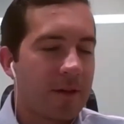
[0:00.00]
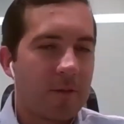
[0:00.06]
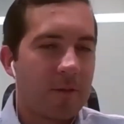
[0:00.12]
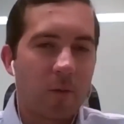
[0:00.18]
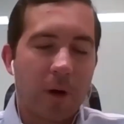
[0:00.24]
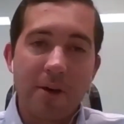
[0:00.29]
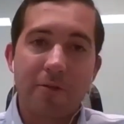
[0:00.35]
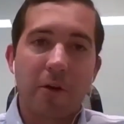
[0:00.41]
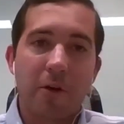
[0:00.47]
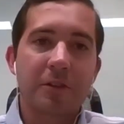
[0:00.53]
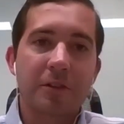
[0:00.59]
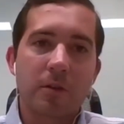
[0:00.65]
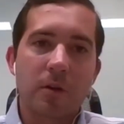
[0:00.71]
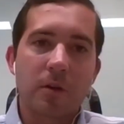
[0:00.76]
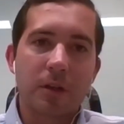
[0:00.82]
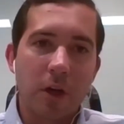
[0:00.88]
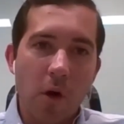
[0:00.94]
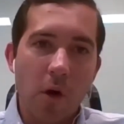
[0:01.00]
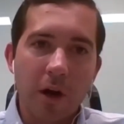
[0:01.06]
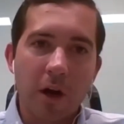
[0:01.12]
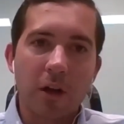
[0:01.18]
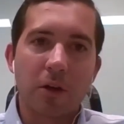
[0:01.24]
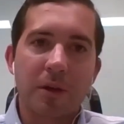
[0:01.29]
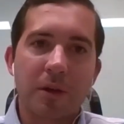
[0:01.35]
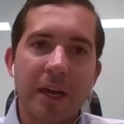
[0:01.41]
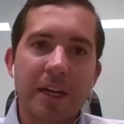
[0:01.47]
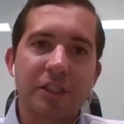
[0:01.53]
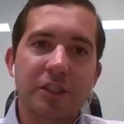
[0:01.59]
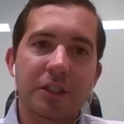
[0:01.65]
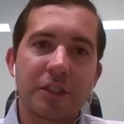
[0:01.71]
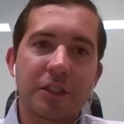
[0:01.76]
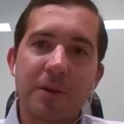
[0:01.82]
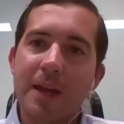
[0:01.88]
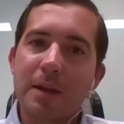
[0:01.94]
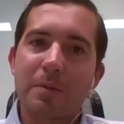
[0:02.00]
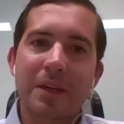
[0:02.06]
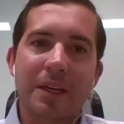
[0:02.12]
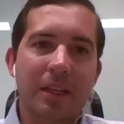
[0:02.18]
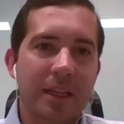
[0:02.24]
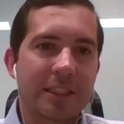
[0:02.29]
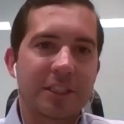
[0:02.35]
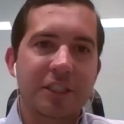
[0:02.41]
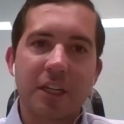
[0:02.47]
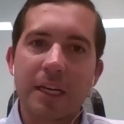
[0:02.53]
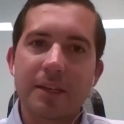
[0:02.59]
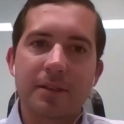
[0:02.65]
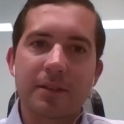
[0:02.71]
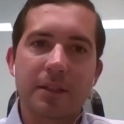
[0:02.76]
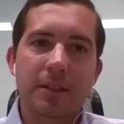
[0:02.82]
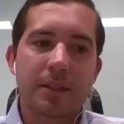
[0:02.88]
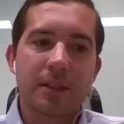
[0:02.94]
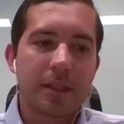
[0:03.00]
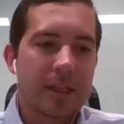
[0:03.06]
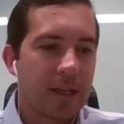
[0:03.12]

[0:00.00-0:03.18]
when I first started going on location, you had to be clean shaven.